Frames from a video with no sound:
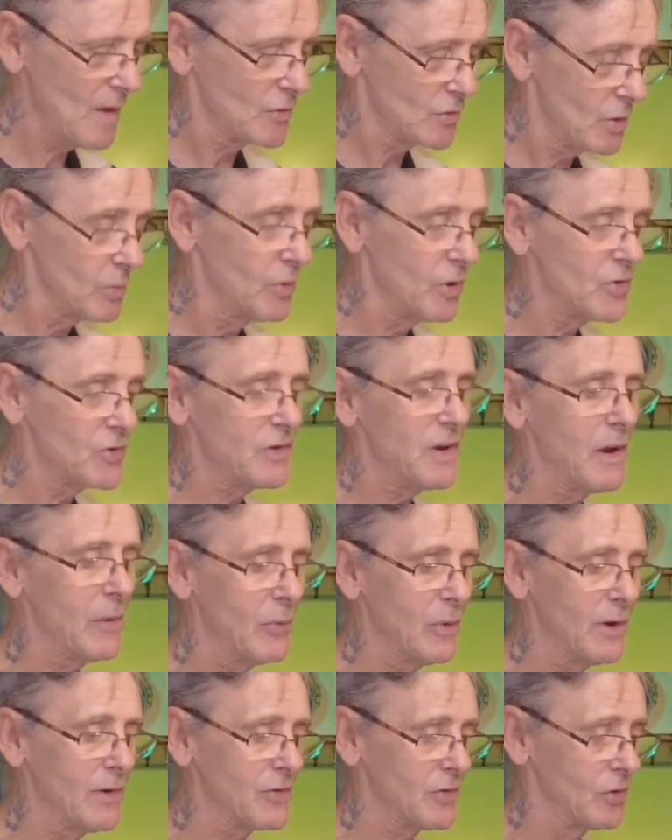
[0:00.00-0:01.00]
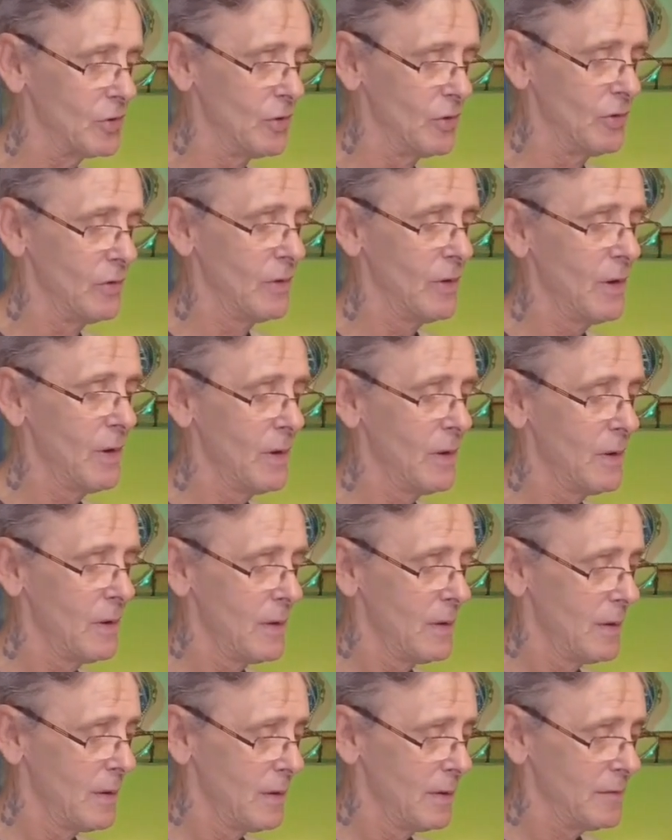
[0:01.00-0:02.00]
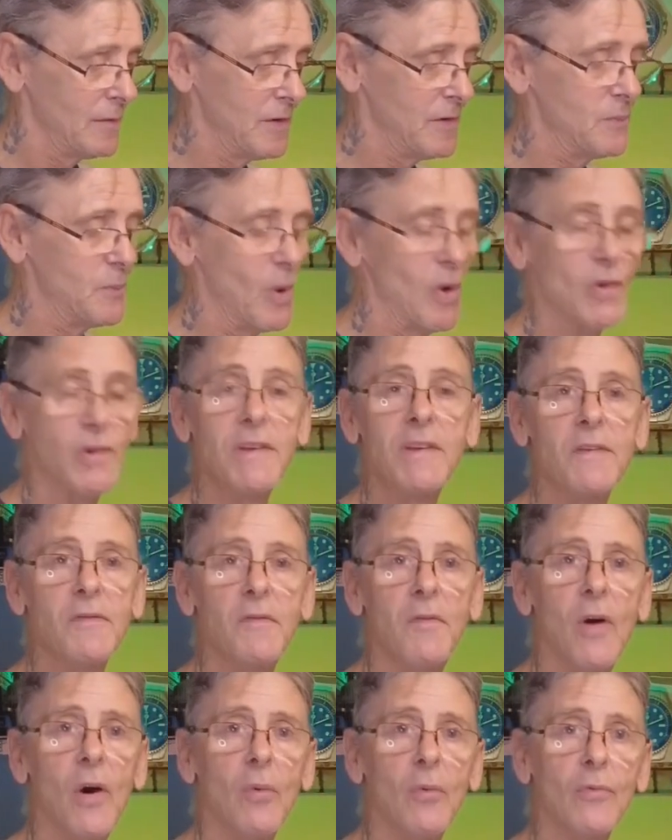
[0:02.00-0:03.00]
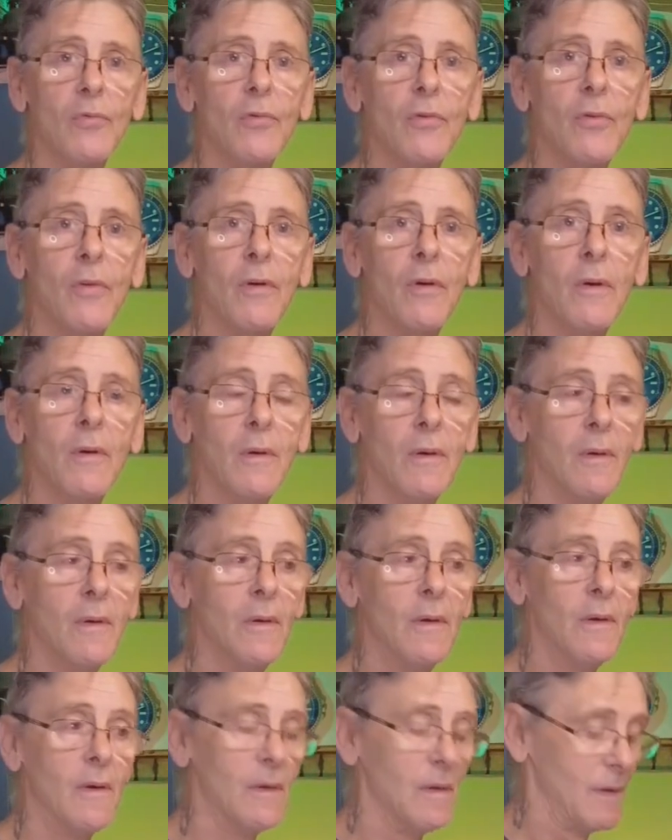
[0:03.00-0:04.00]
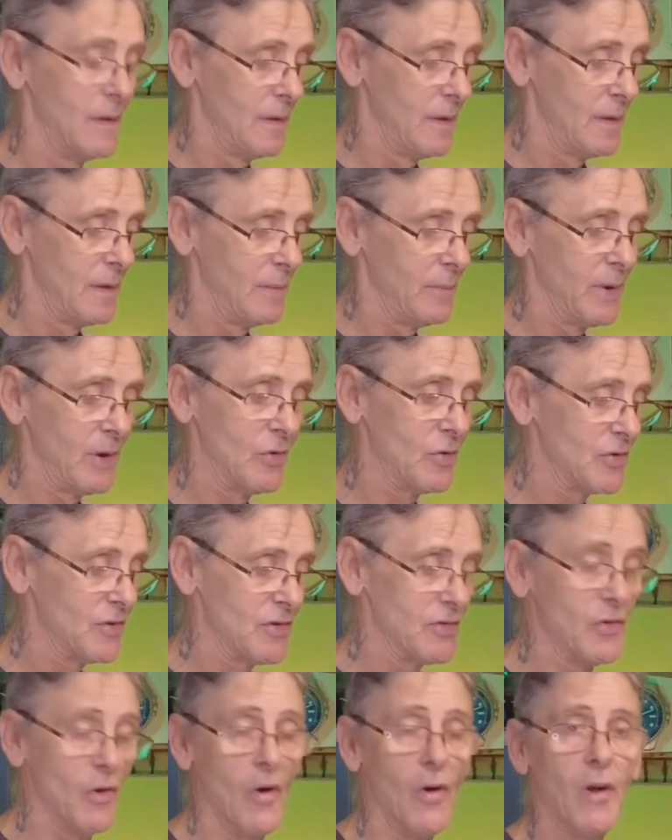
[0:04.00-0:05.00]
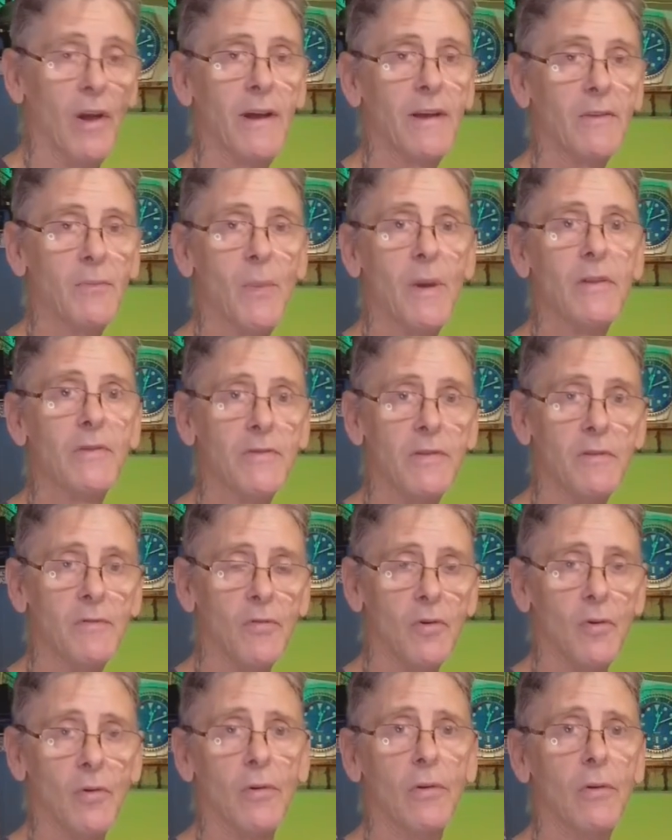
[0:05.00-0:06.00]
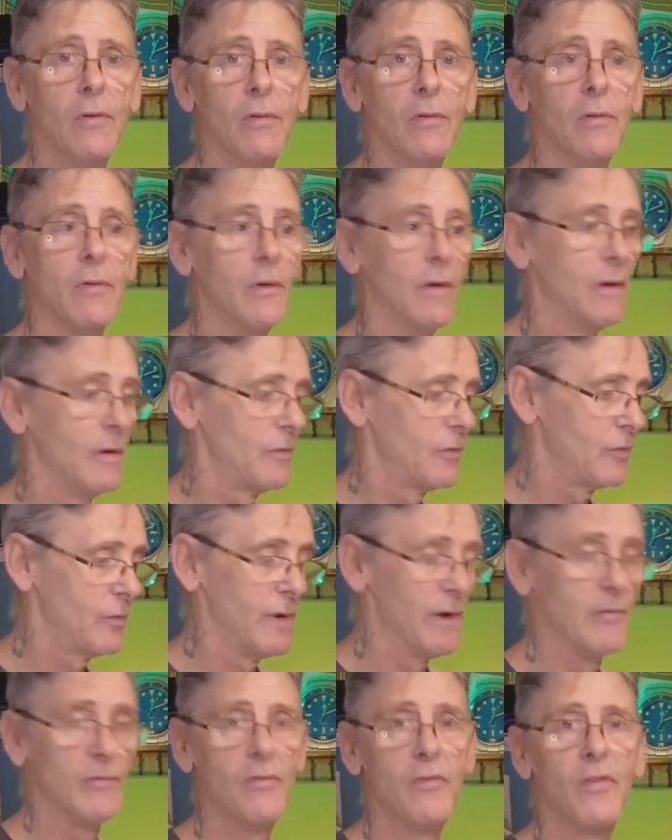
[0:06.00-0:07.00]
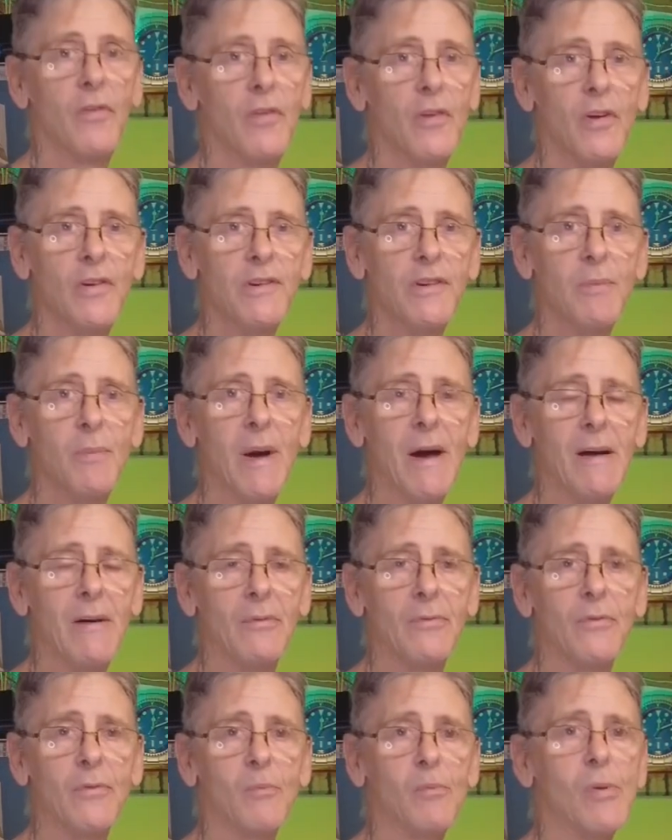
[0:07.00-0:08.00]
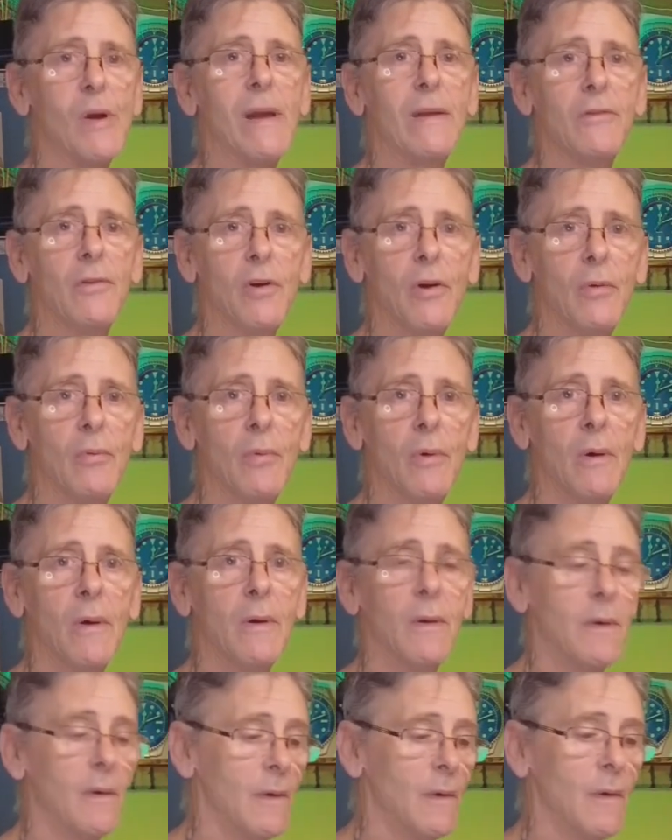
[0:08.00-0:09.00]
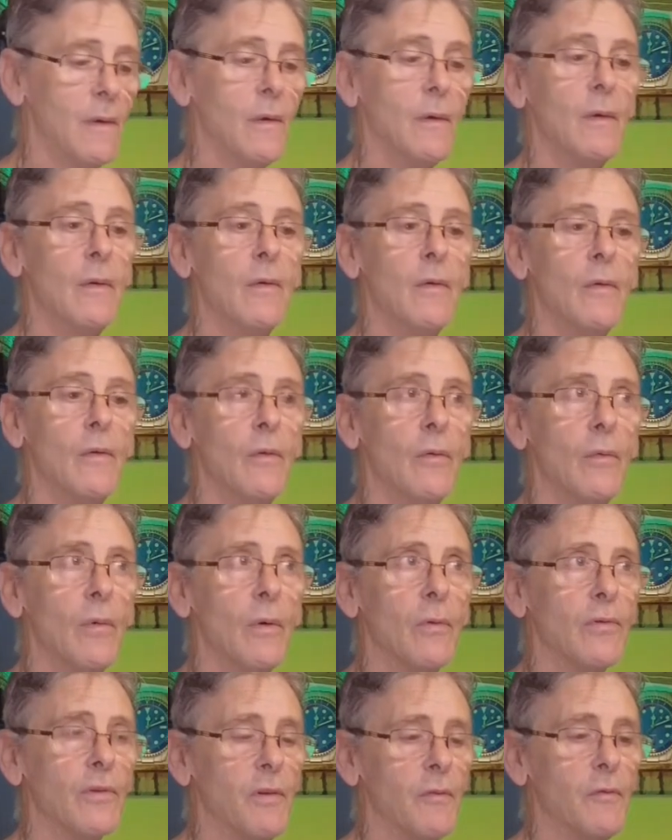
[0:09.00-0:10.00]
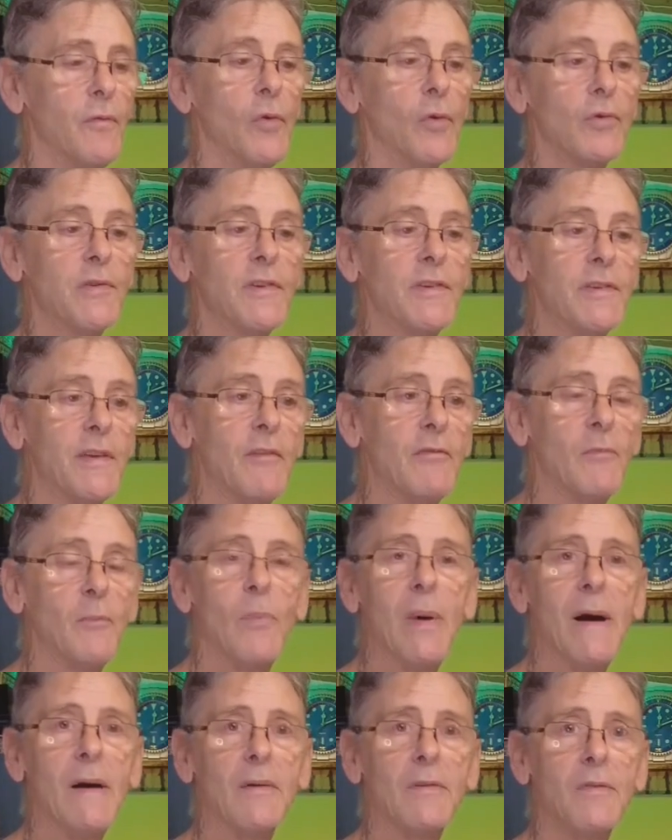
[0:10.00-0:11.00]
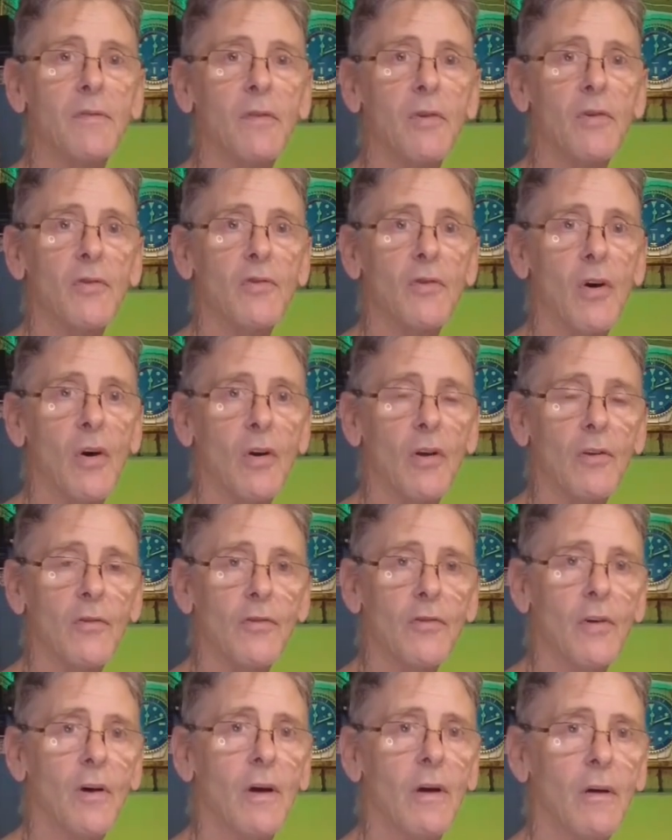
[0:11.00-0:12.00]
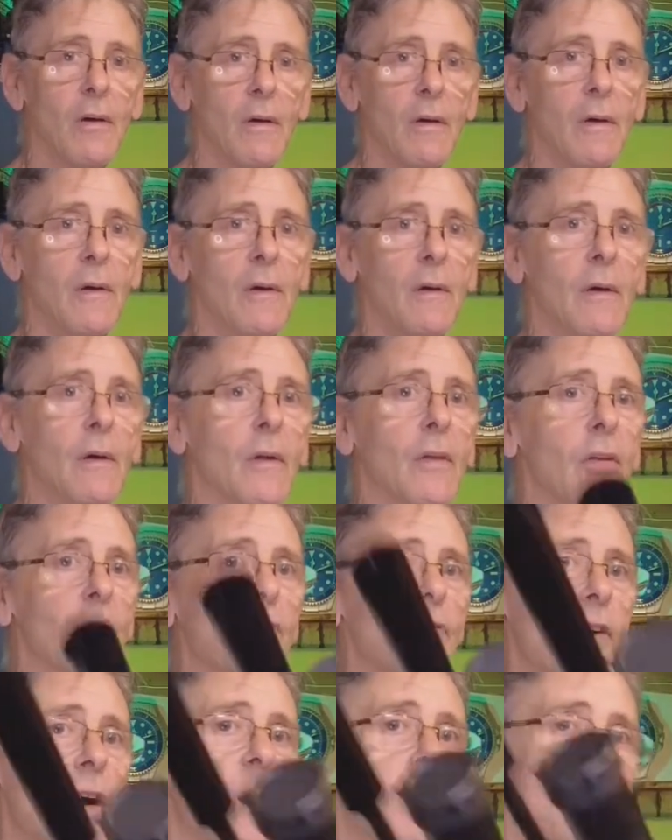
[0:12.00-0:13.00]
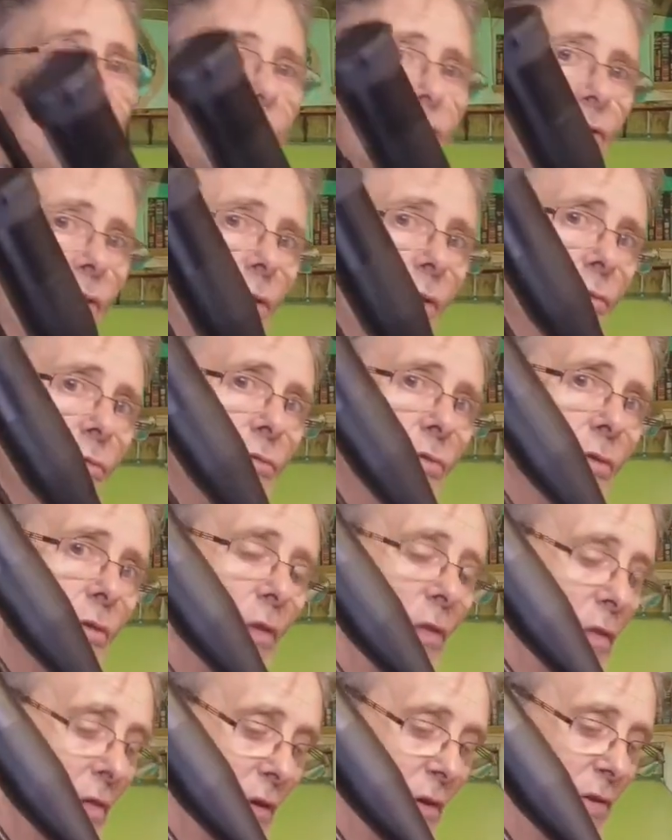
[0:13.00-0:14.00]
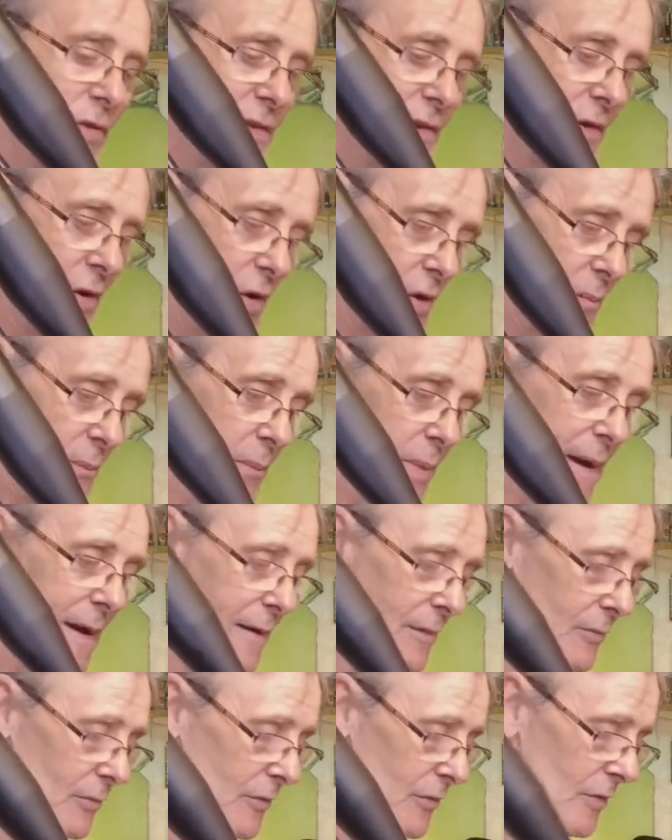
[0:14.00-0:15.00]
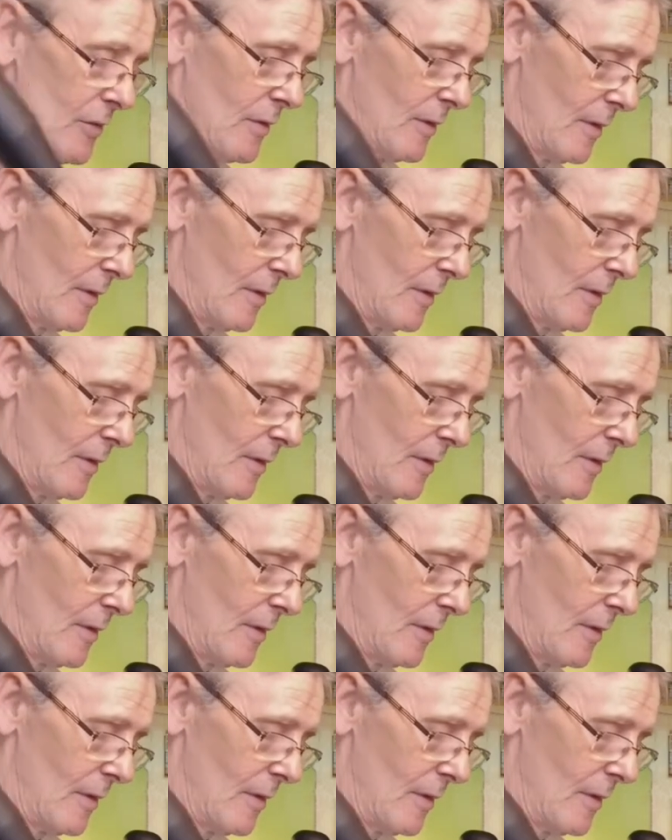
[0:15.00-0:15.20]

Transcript: I'm going to stick with this gun despite its faults, because it's not an expensive gun. £330, brand new. What was it, £47 for the silencer. The scope was £139.